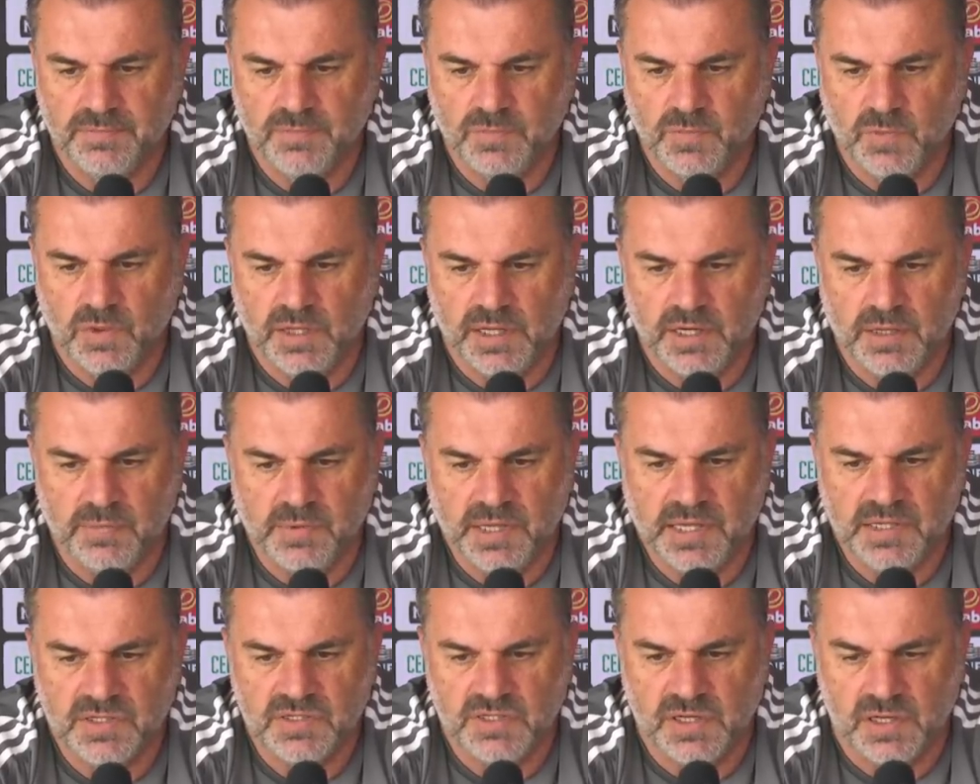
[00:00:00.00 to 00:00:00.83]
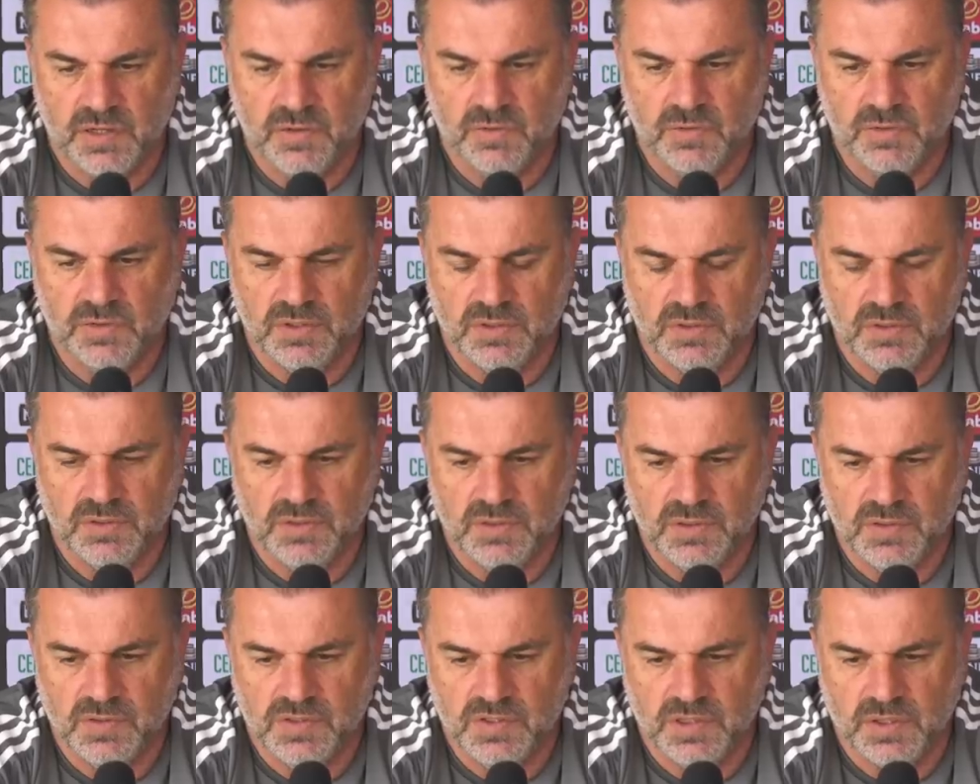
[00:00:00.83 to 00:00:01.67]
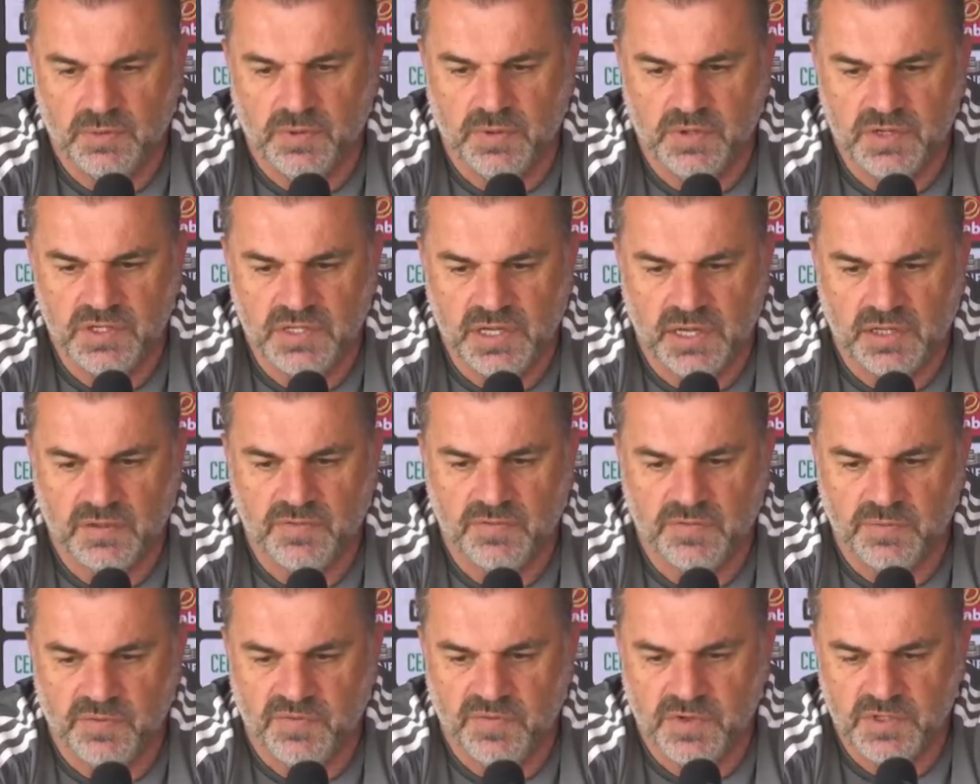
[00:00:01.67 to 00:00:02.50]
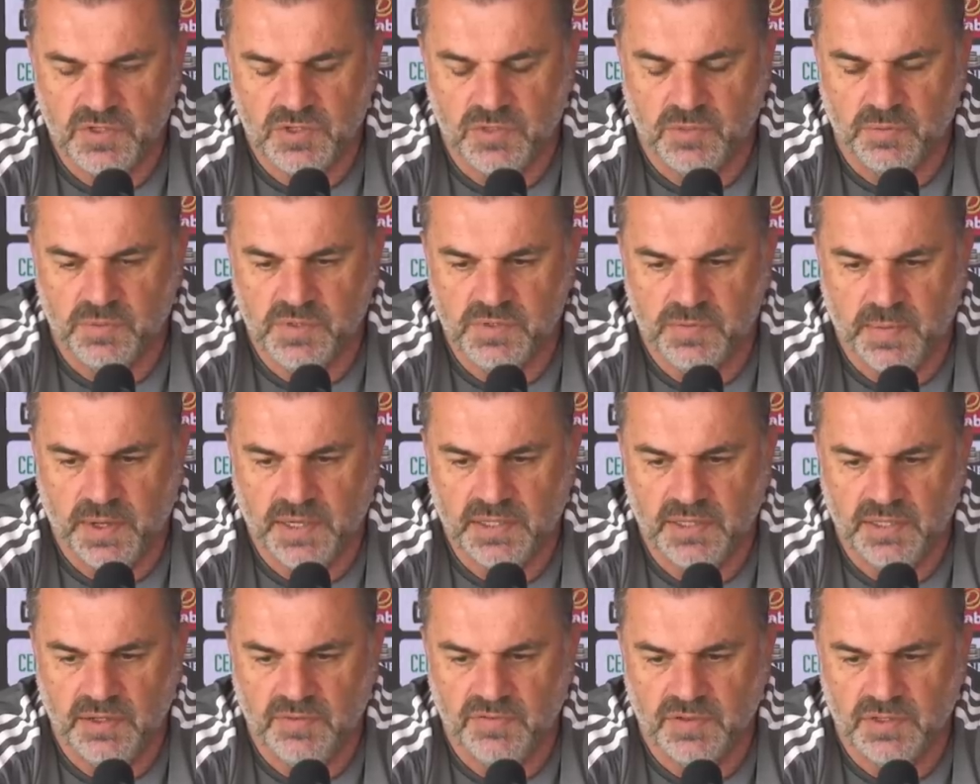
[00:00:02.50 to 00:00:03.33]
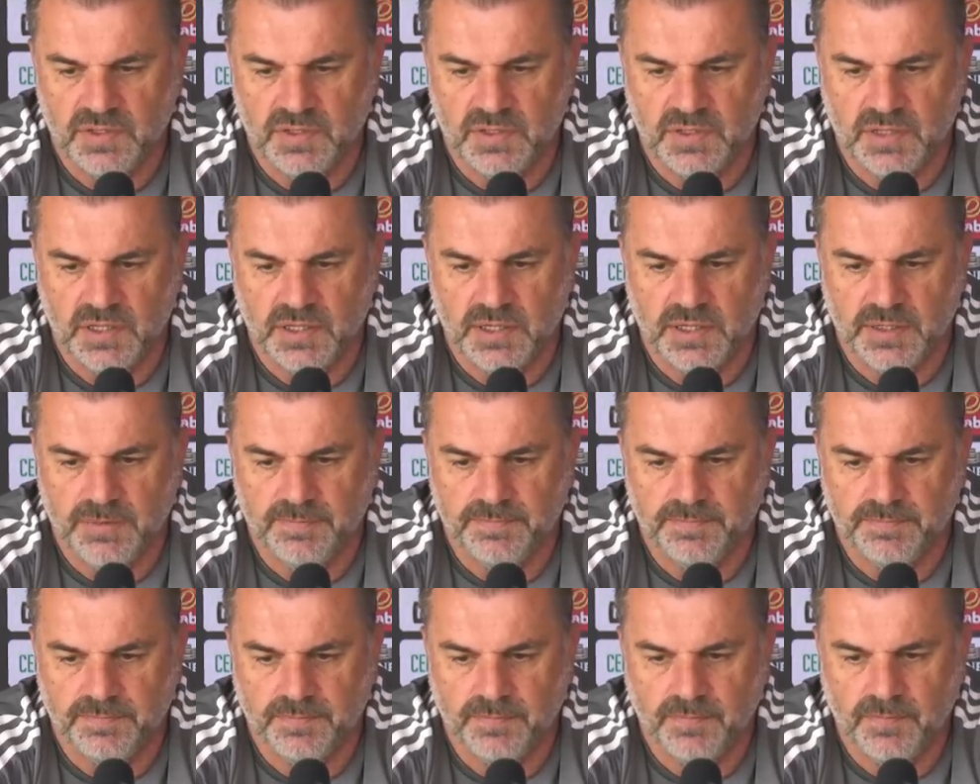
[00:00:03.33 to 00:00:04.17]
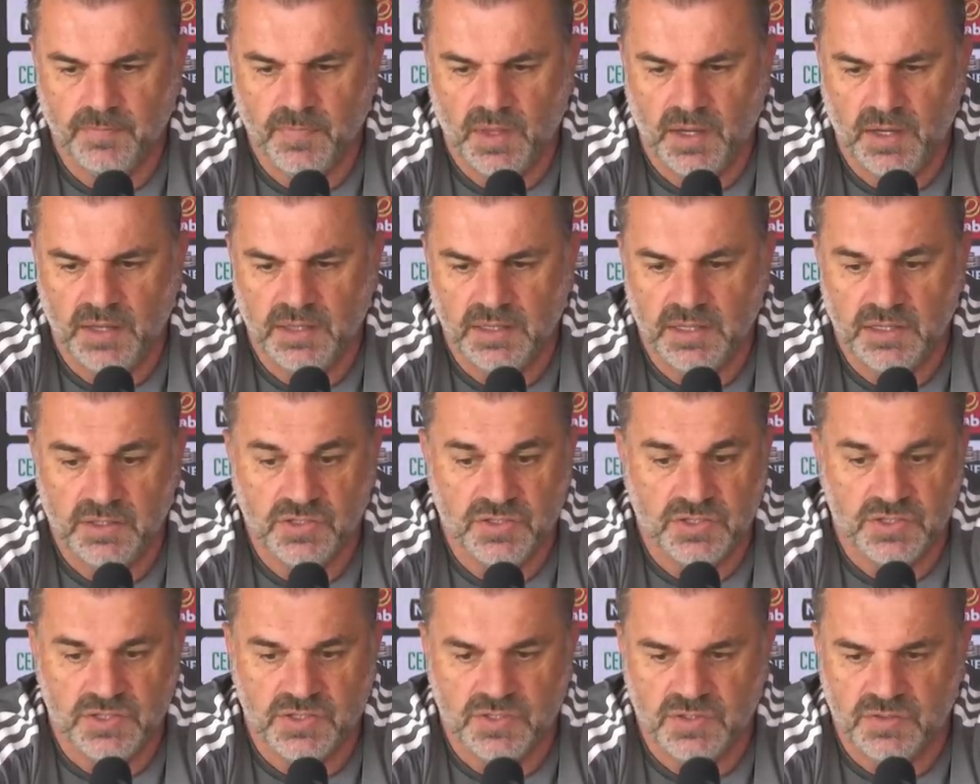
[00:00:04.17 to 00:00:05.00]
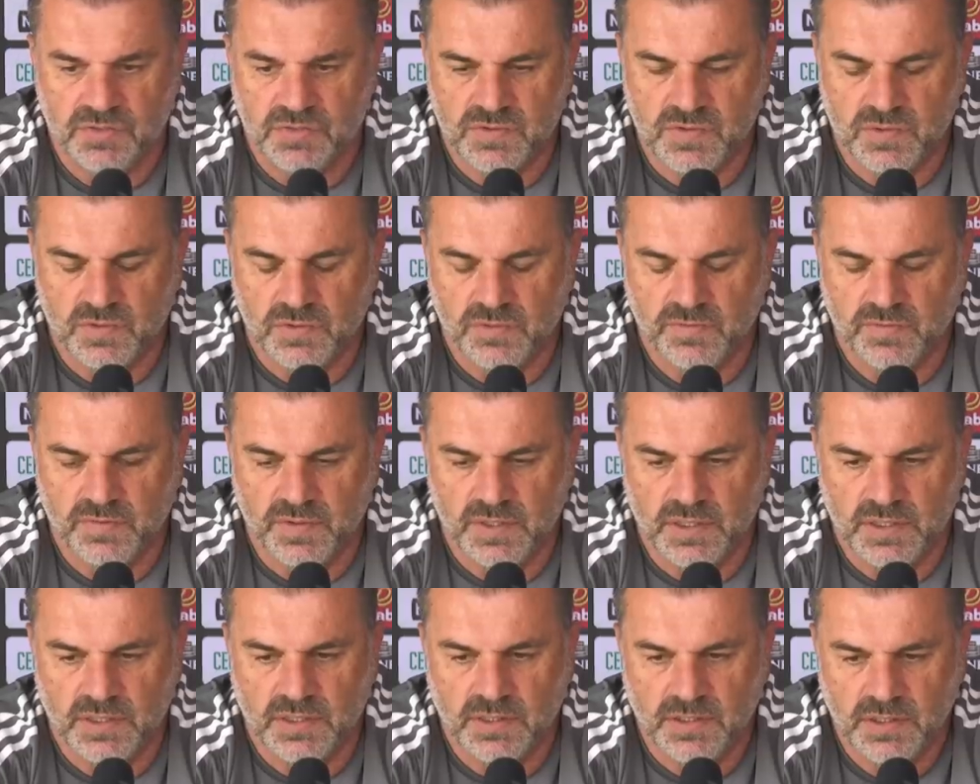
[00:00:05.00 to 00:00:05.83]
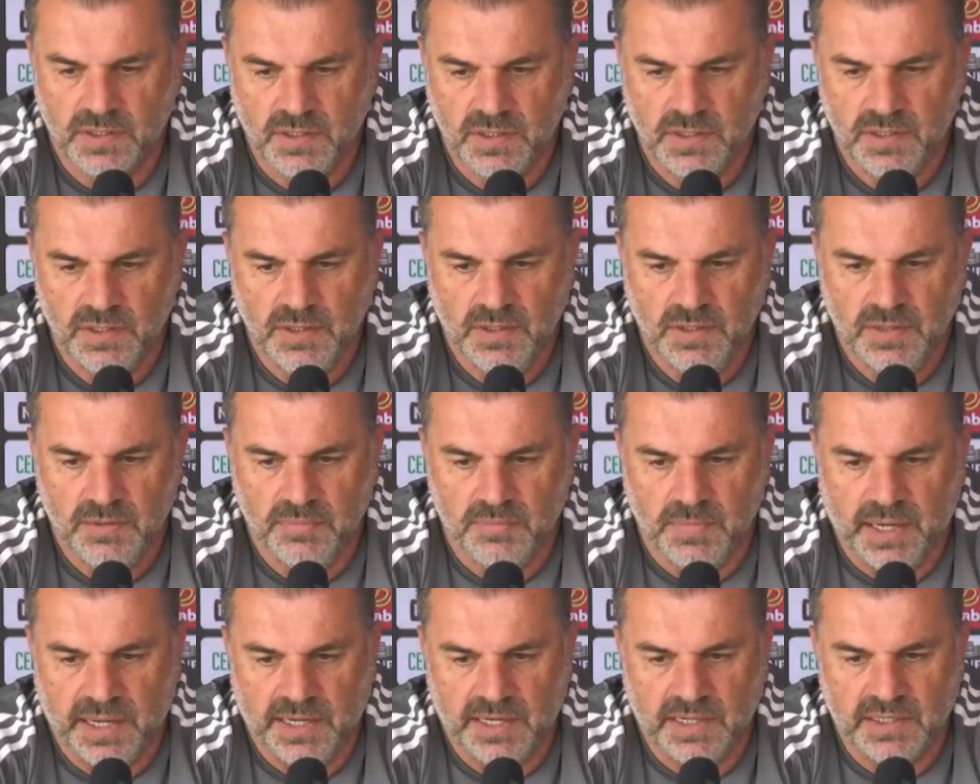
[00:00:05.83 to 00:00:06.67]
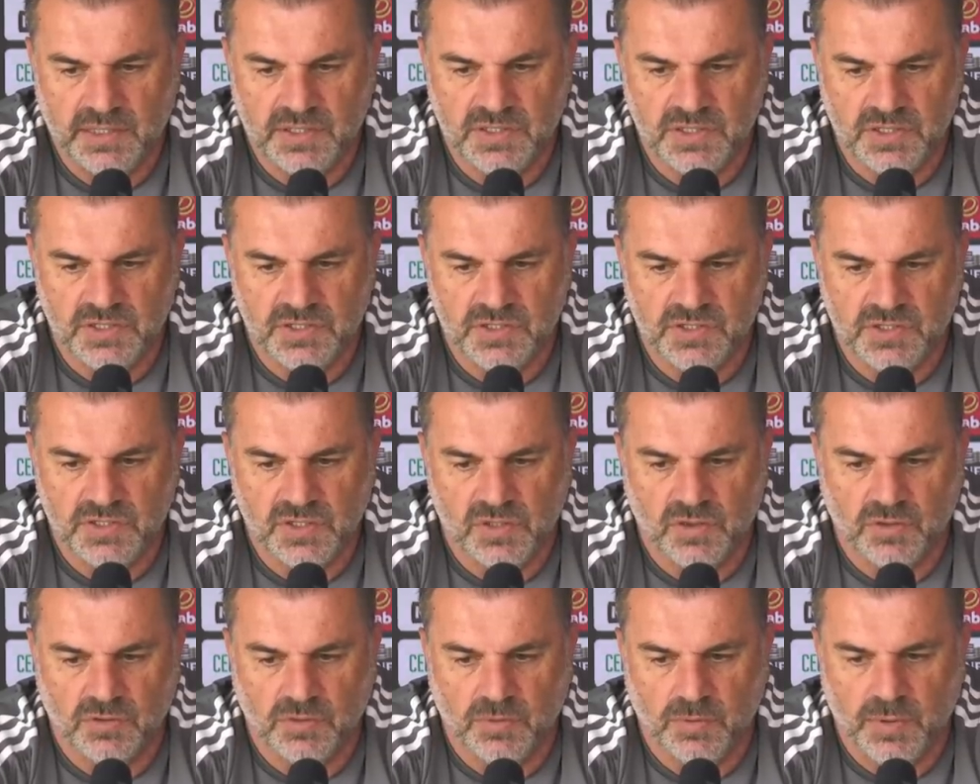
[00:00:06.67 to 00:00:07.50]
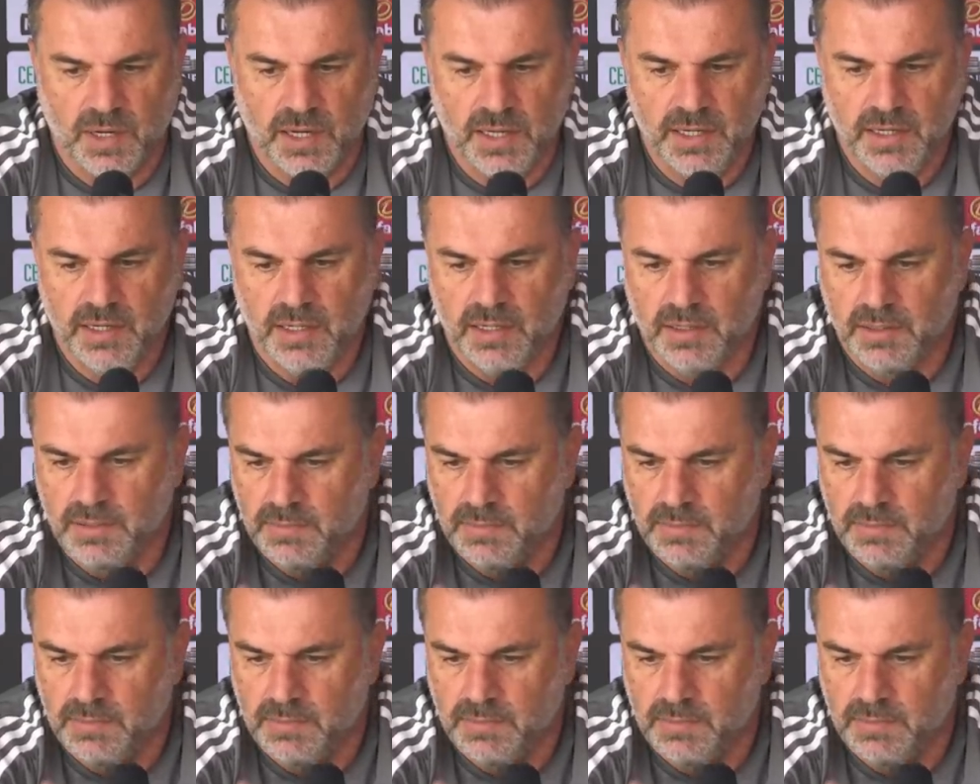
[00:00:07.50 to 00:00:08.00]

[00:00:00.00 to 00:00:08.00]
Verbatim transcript: We'll let him get settled and see where he's at from a physical perspective, and then just sort of make our decisions along the way.